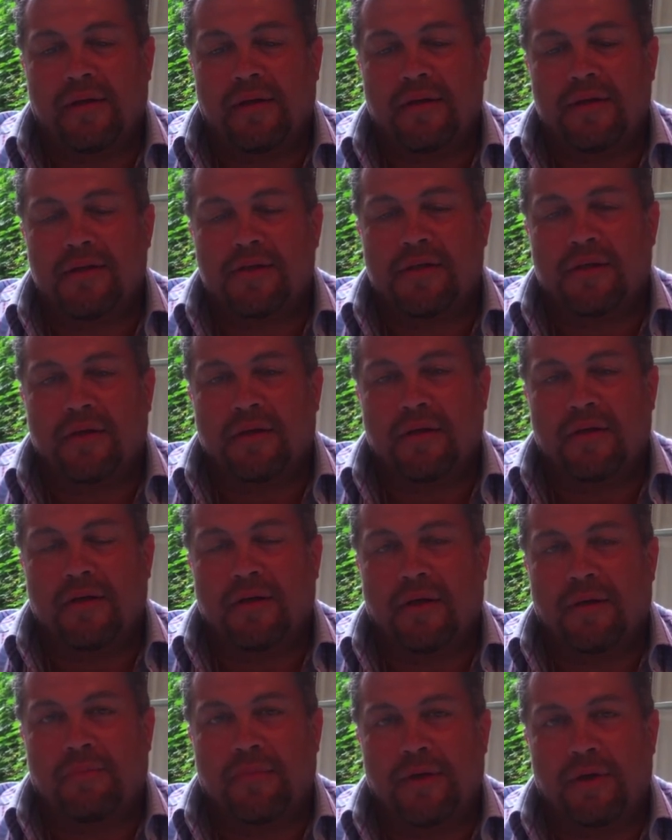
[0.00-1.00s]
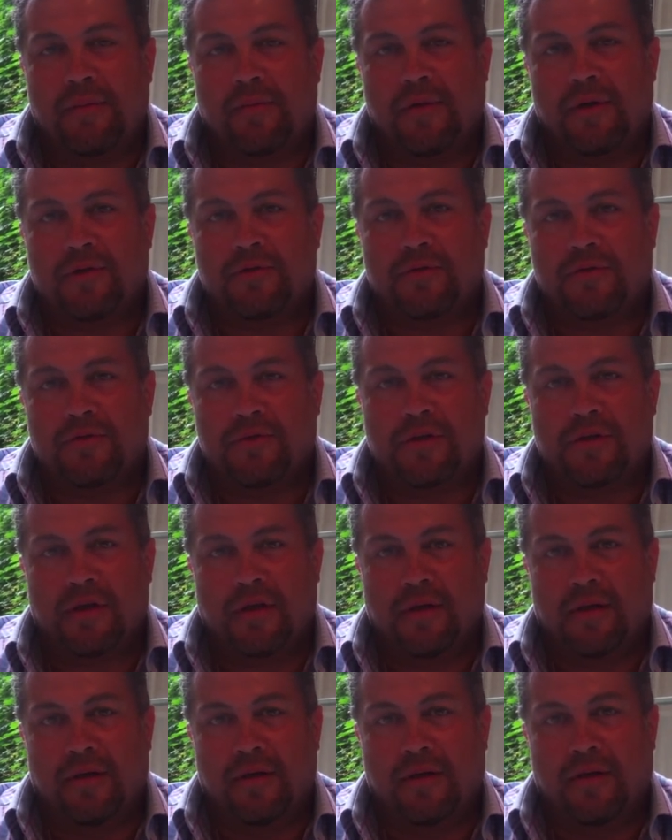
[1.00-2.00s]
is a Peter Morentzos
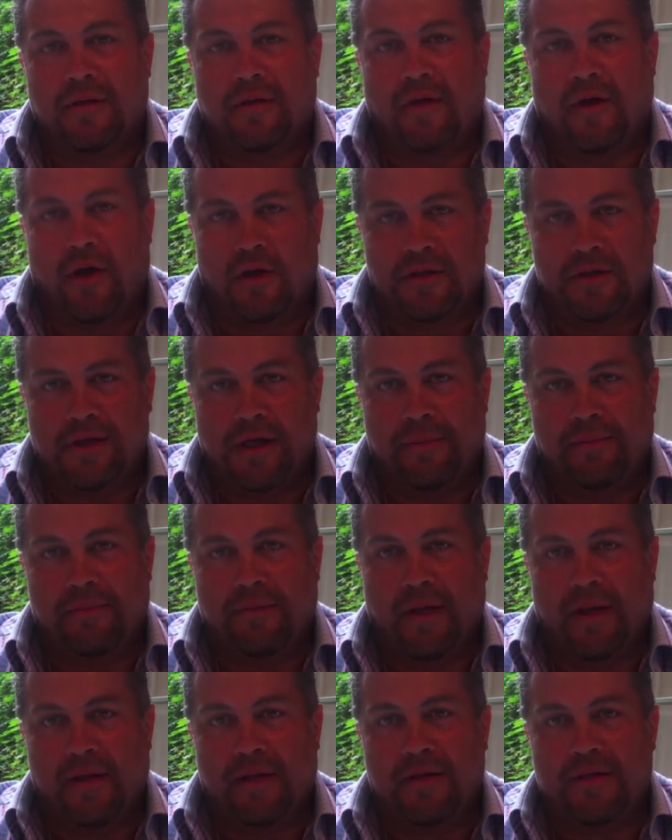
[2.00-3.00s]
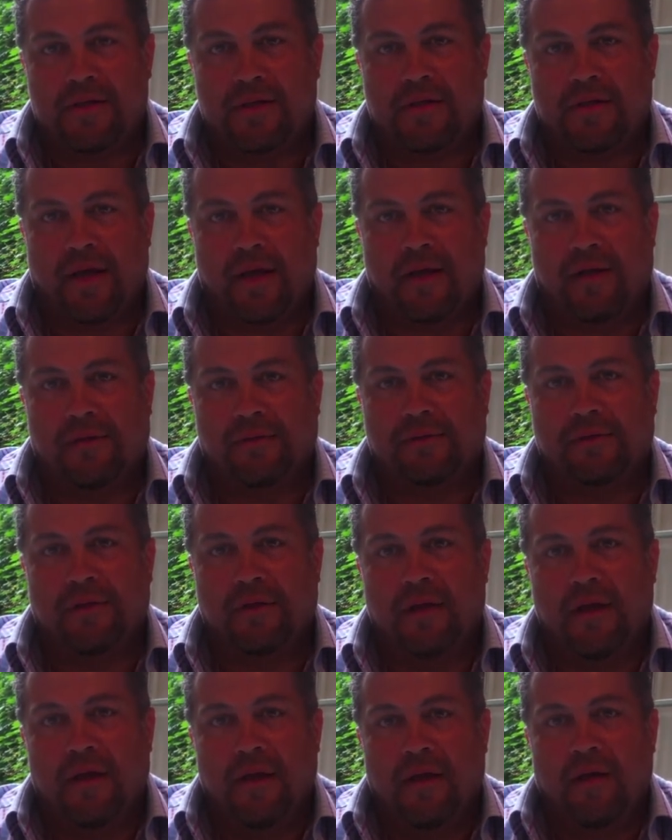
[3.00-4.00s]
concept, and it's held
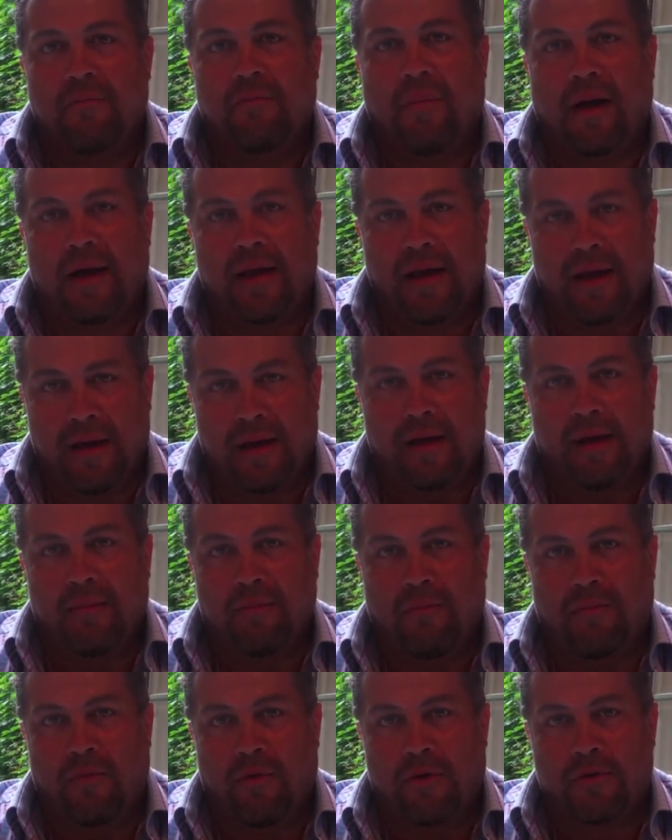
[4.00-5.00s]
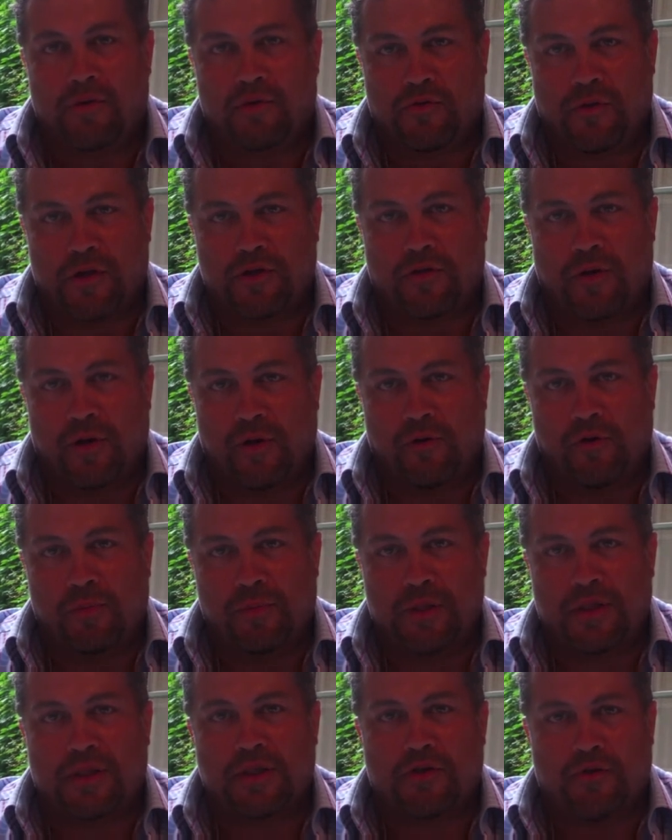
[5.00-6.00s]
by Morentzos Restaurant
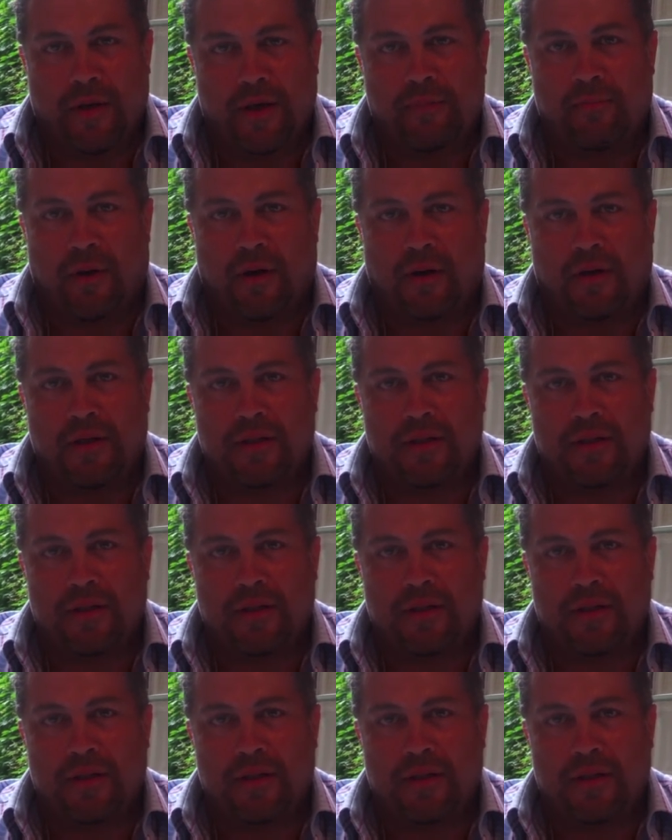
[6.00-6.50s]
Group. It's a trademark.